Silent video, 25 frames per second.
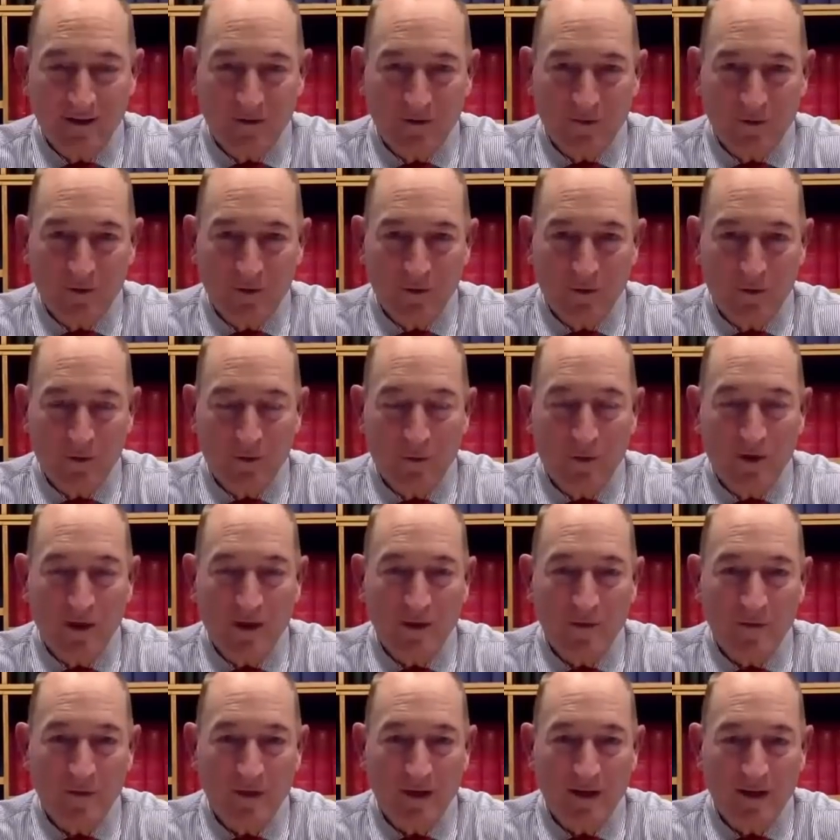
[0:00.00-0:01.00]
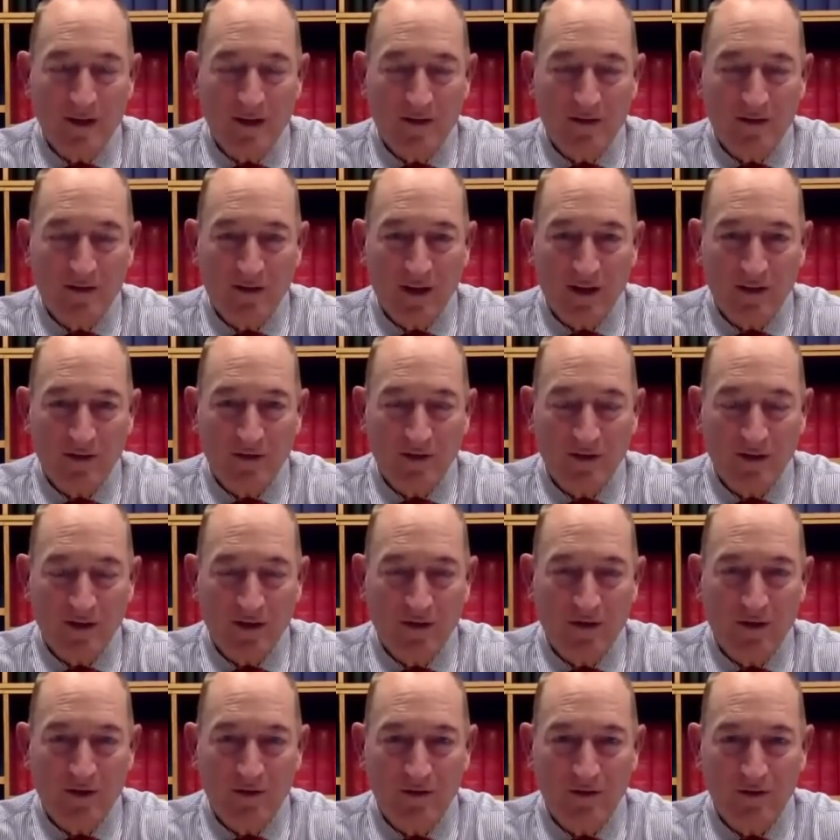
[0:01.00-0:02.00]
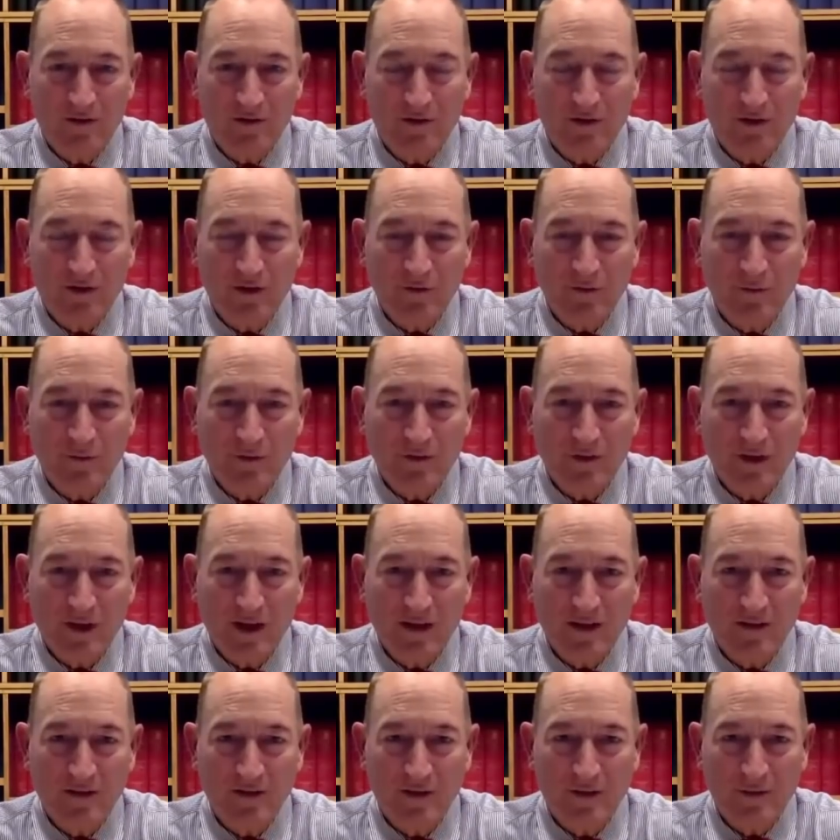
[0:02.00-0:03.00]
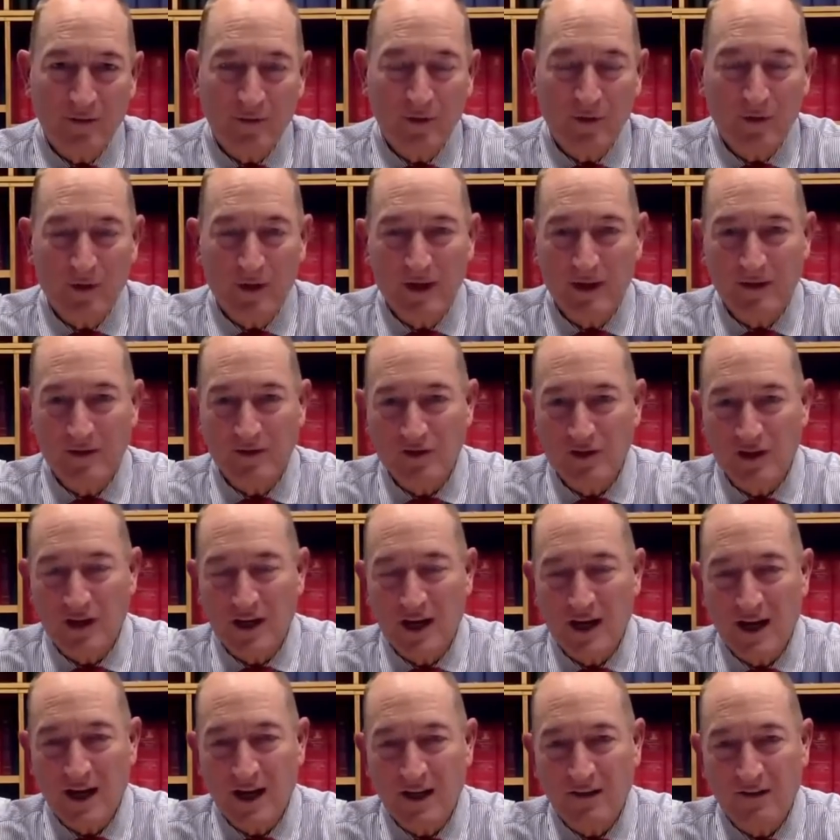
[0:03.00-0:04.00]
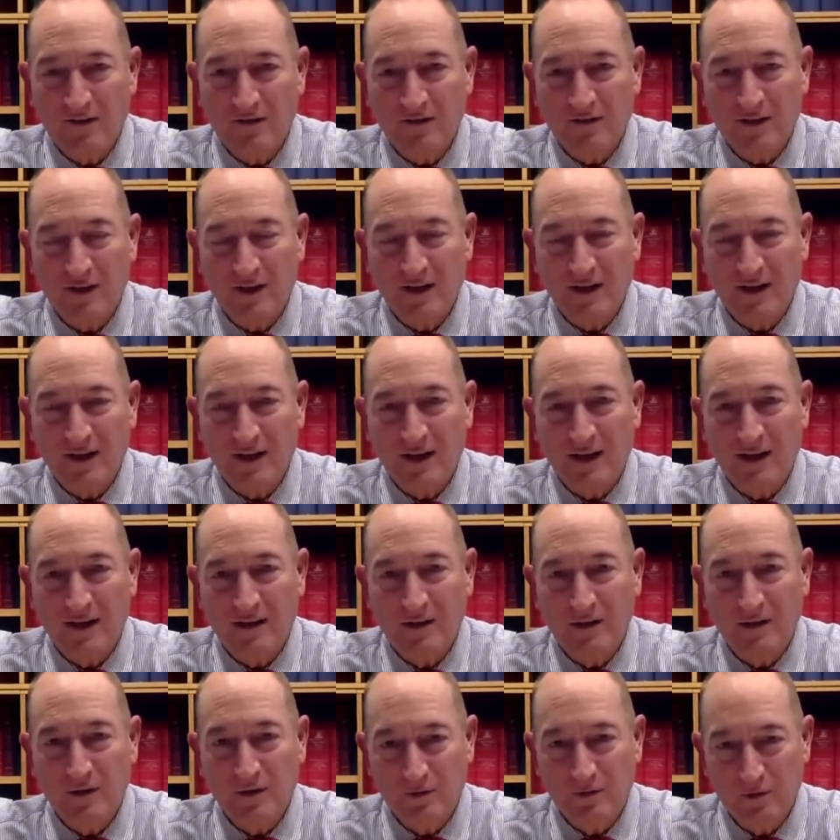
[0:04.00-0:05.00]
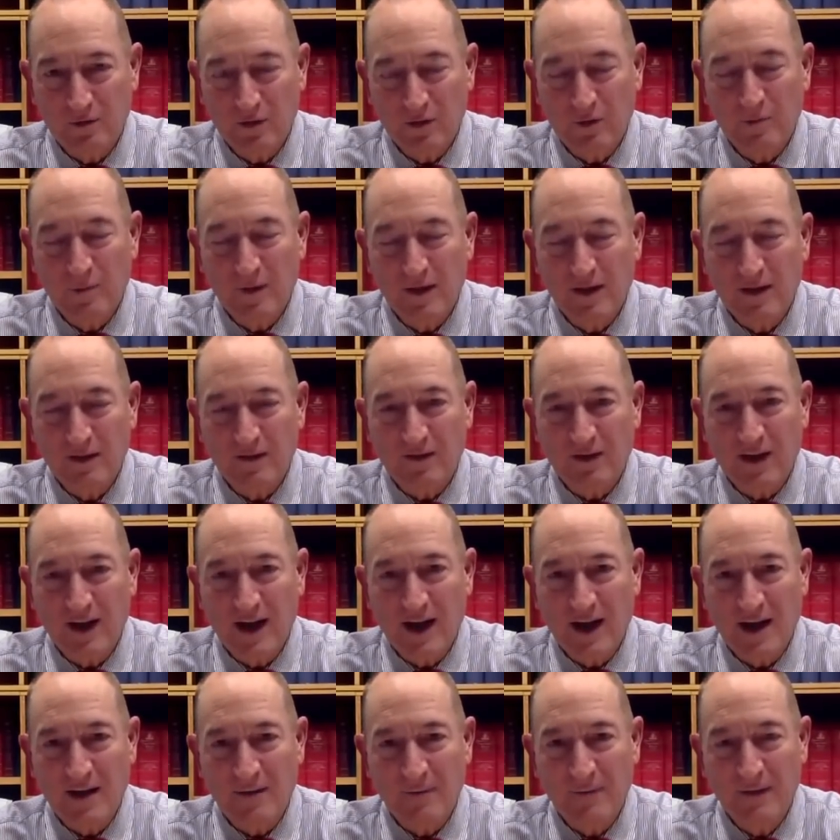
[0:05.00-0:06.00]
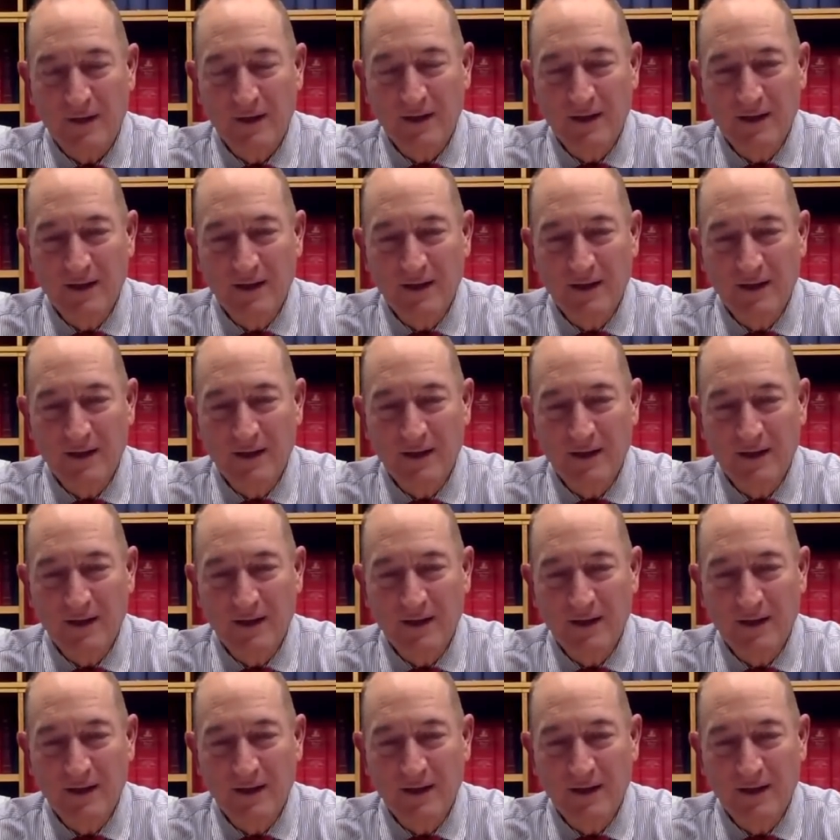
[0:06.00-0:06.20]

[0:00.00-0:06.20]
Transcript: when we bring them into this country, there is a certain percentage of them who are jihadists and uh, who who mean us harm.